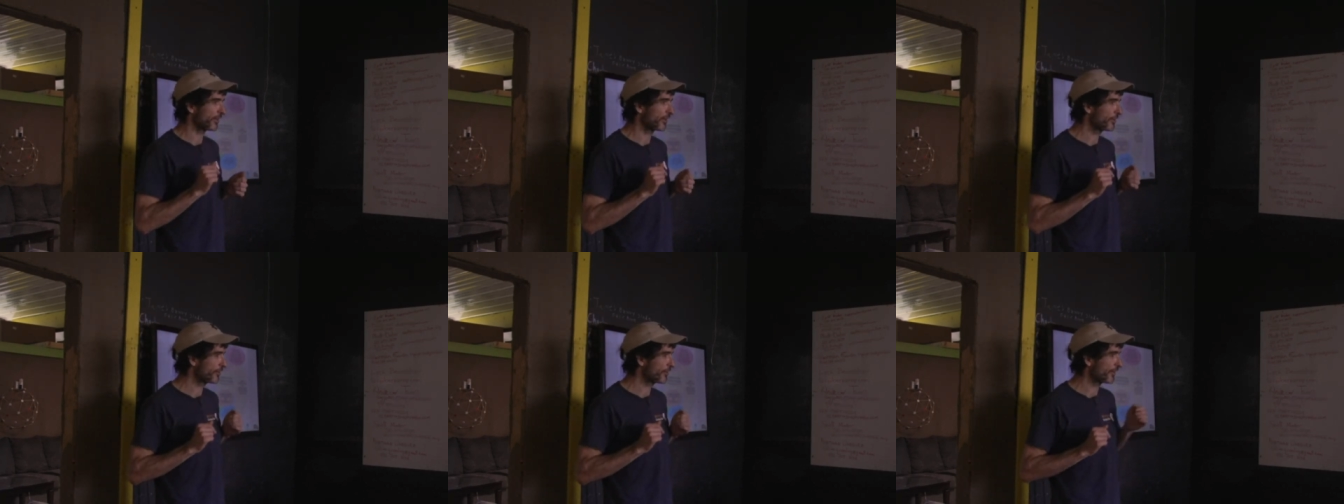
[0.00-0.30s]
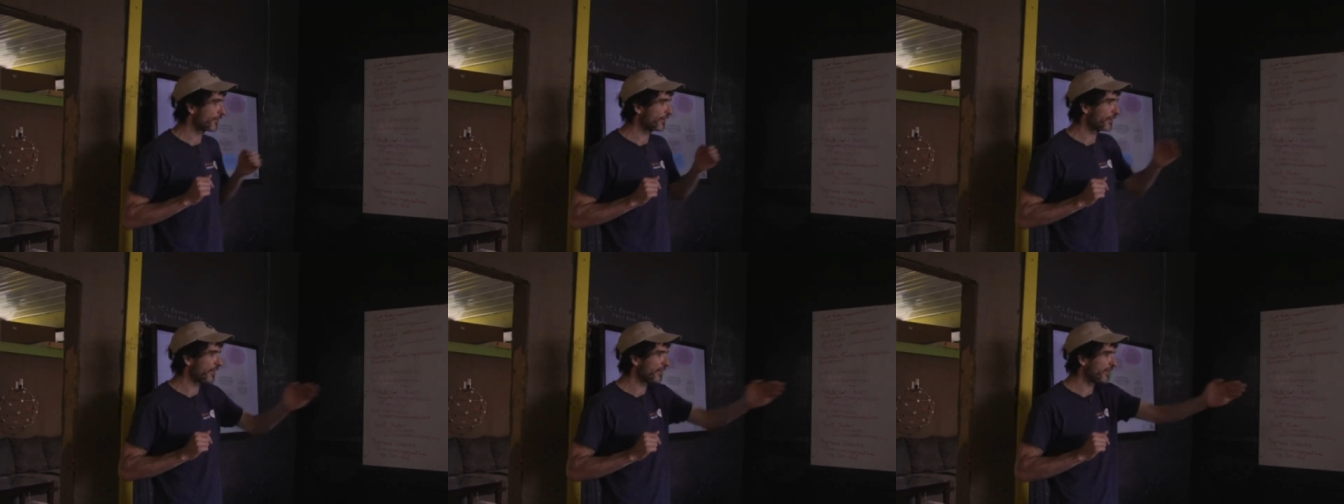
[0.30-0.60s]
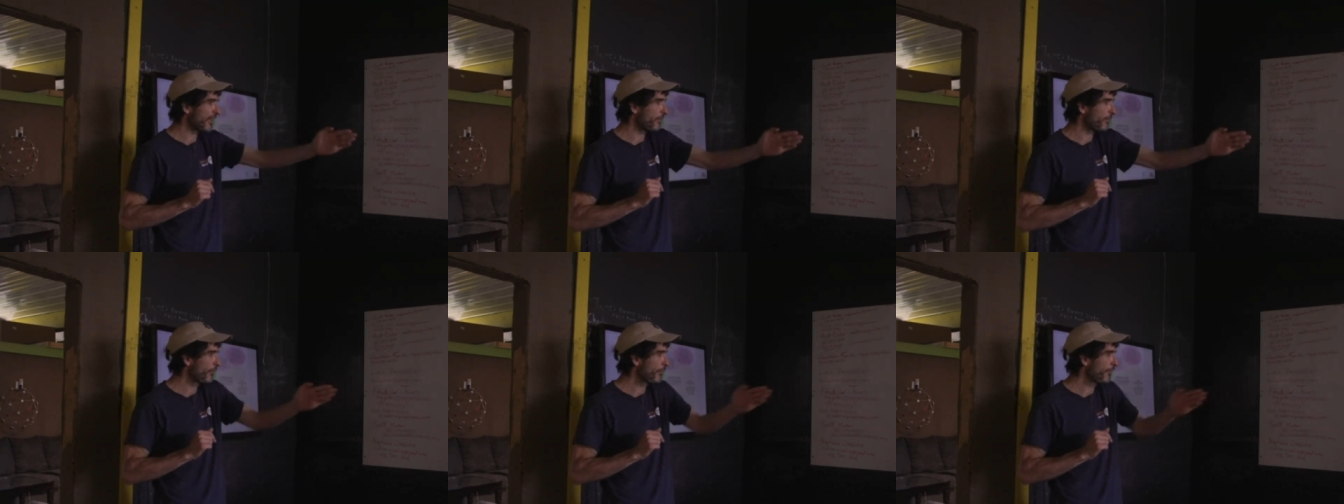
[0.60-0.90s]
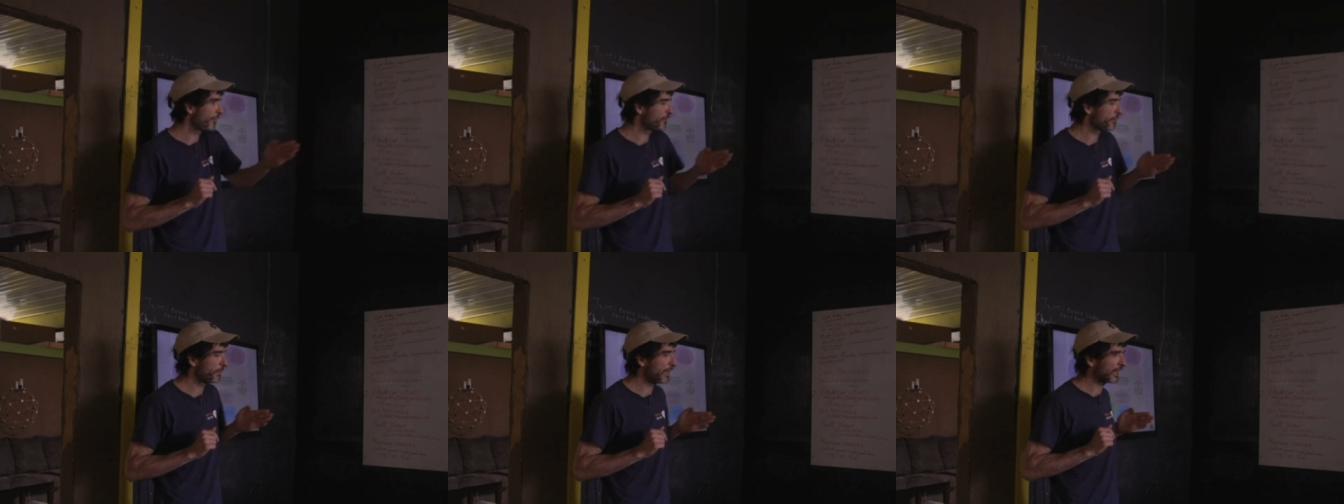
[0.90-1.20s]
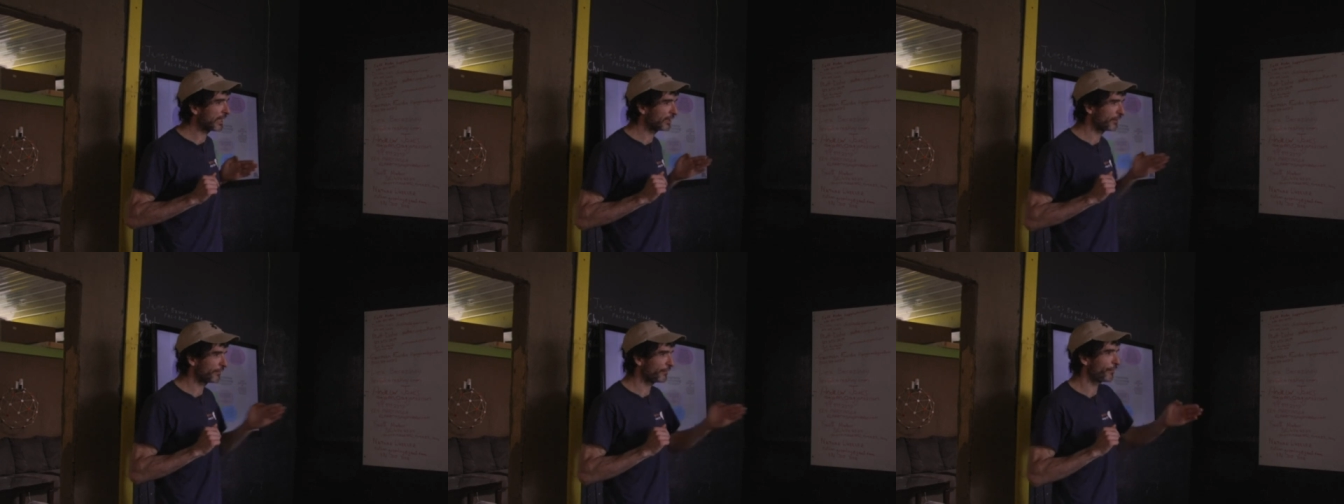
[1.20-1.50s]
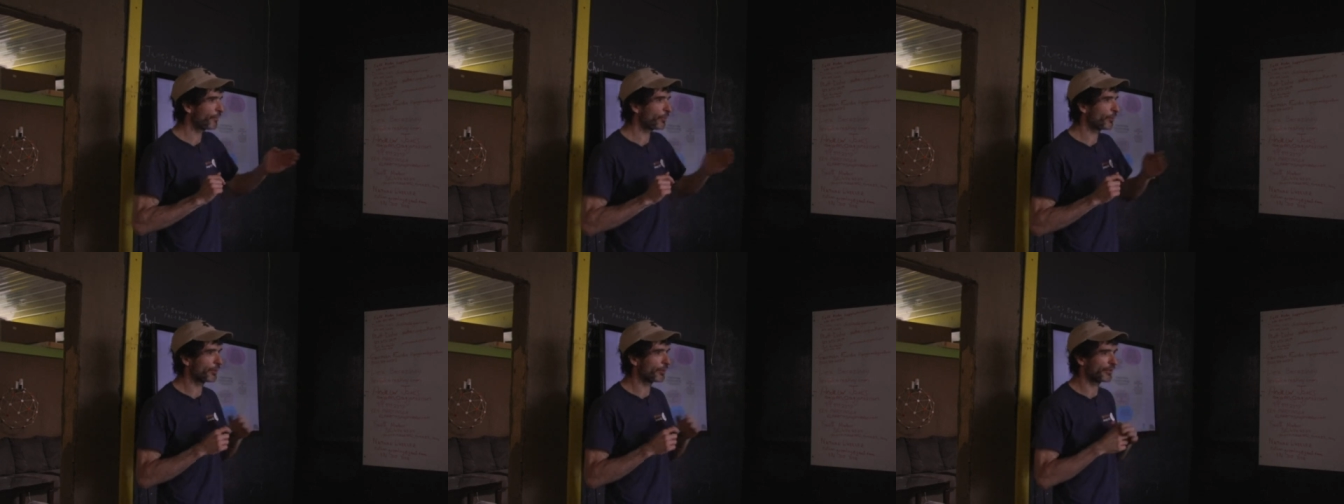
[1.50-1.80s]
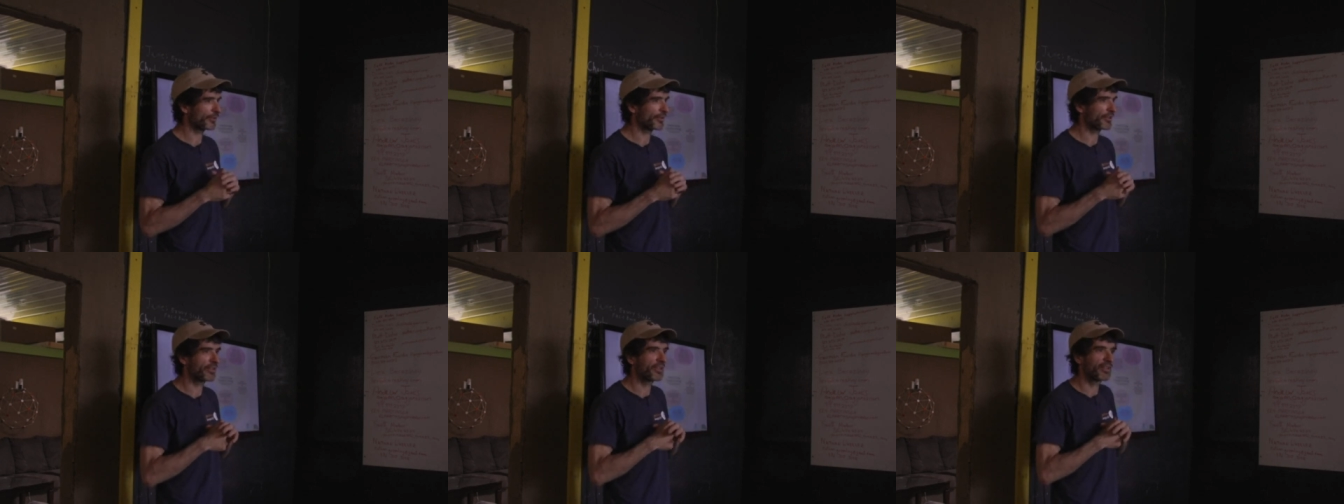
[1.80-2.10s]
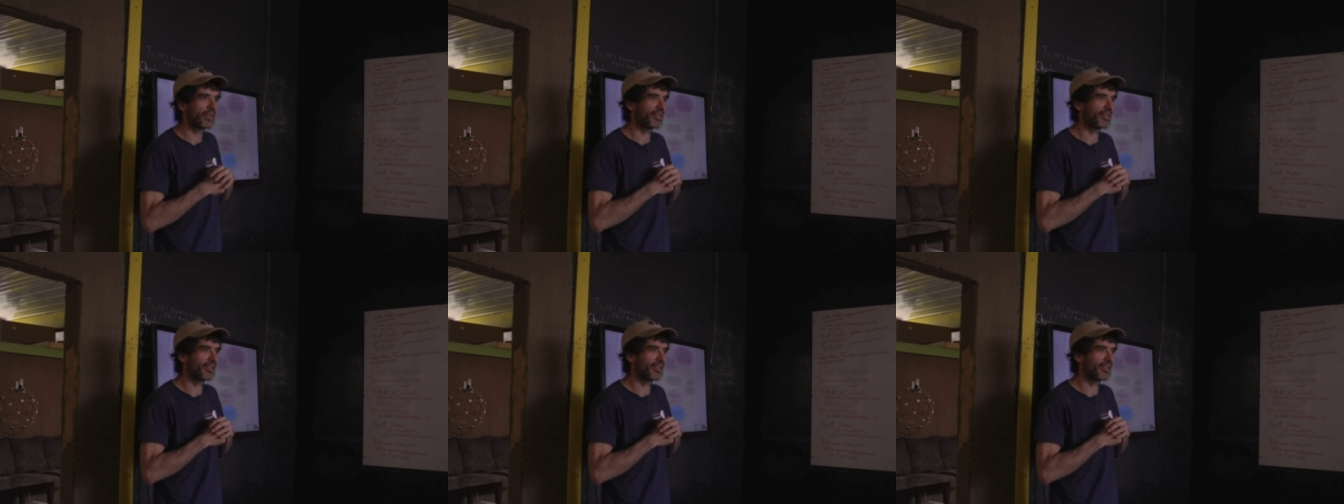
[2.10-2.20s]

Here's a thing that moves back and forth.